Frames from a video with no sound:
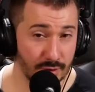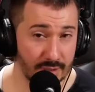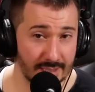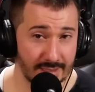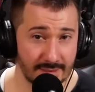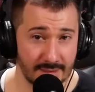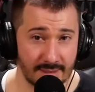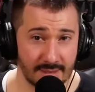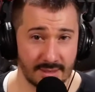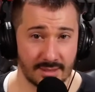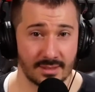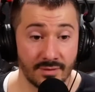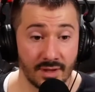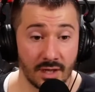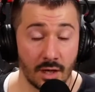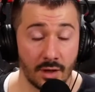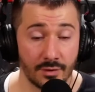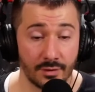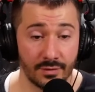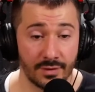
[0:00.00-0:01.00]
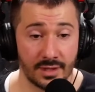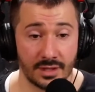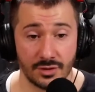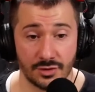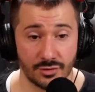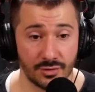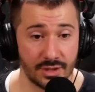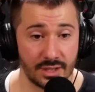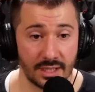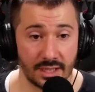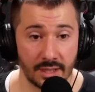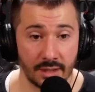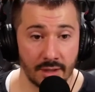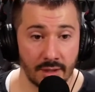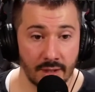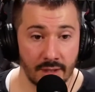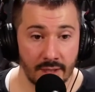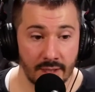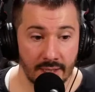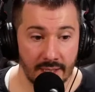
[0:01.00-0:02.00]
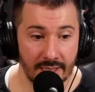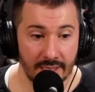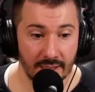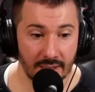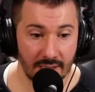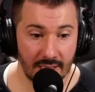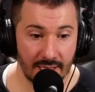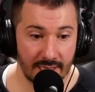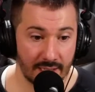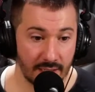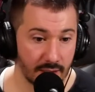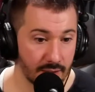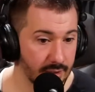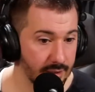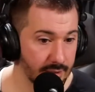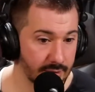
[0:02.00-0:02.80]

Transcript: as this thing other than treating it like,